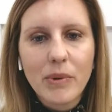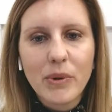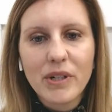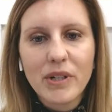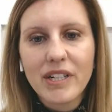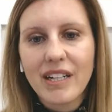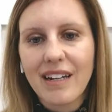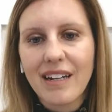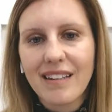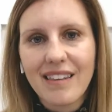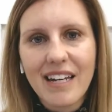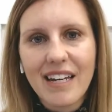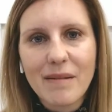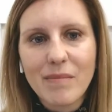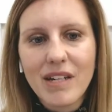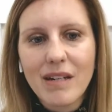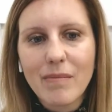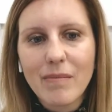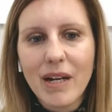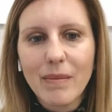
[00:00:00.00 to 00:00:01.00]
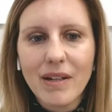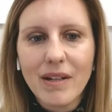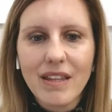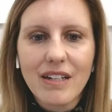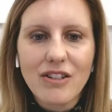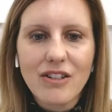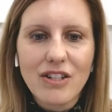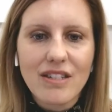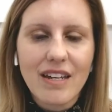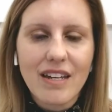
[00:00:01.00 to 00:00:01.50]
Or again, like me, maybe
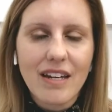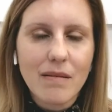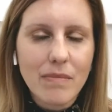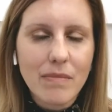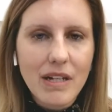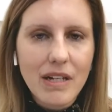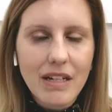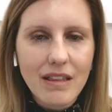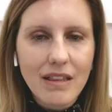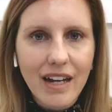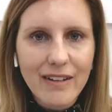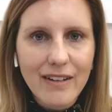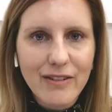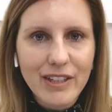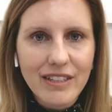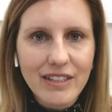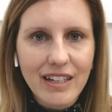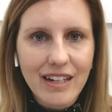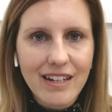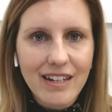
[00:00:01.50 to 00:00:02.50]
they just hate being live on